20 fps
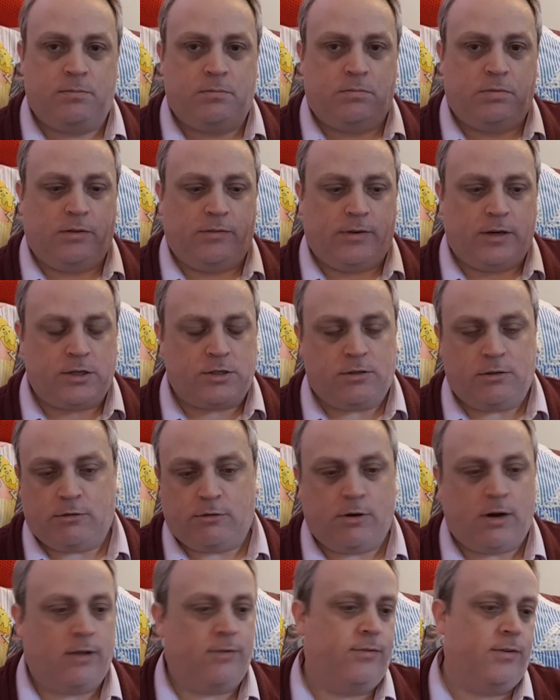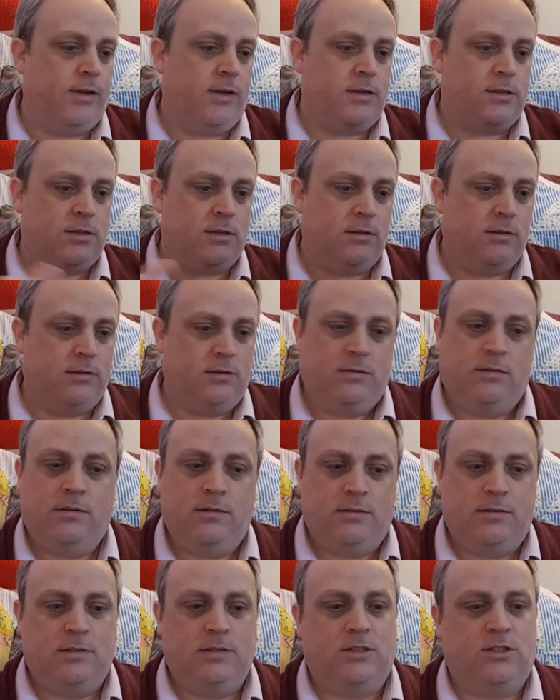professional graphics
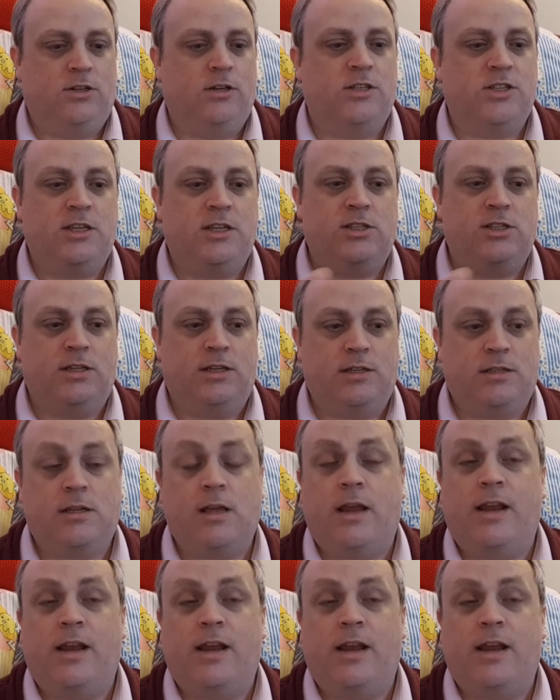and statistics,